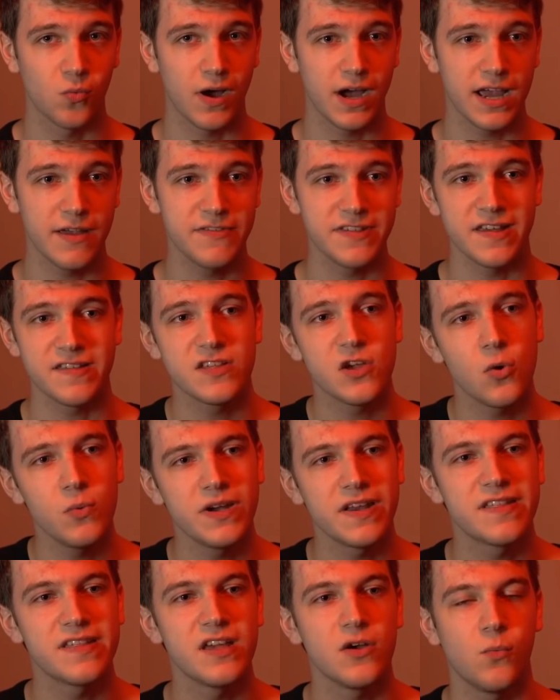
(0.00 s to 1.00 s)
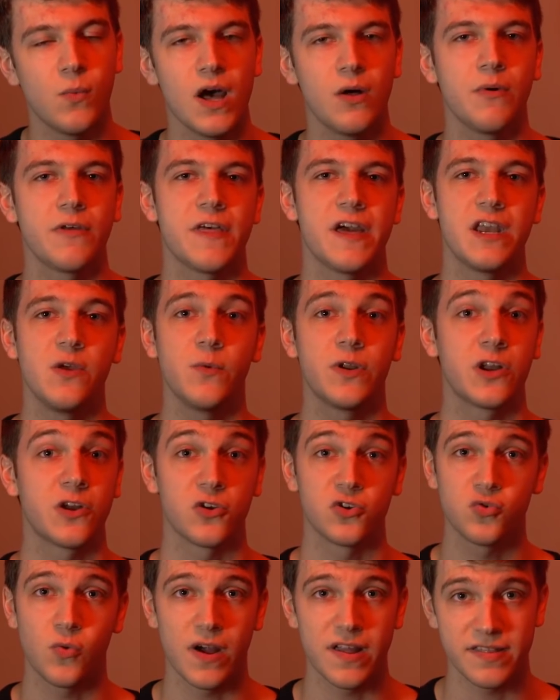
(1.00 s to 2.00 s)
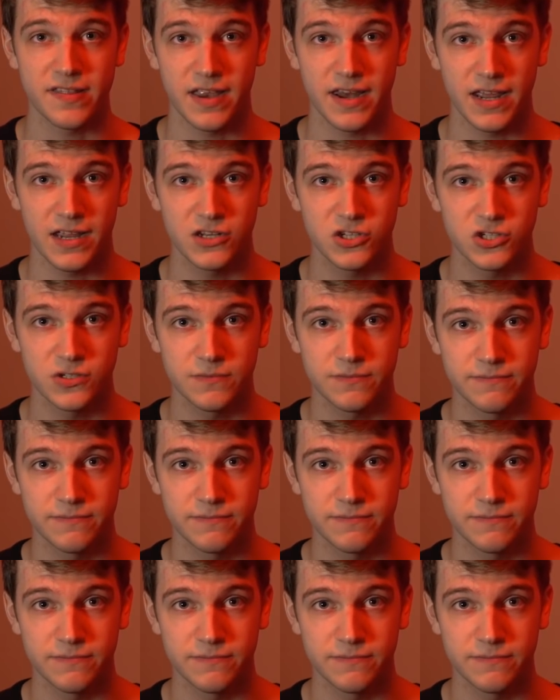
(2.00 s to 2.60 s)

wives is going to sit well with anyone under twice that age.